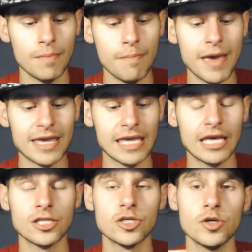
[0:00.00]
making
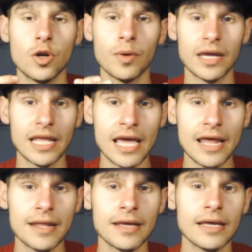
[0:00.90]
it so you don't get
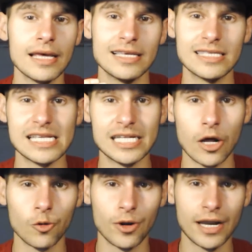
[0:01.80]
hit is the
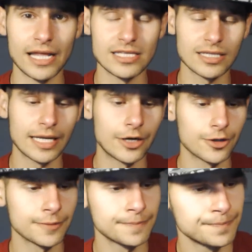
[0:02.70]
Delrin
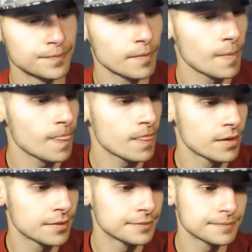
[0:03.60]
insulator.
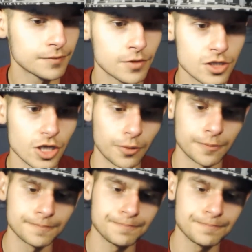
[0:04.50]
So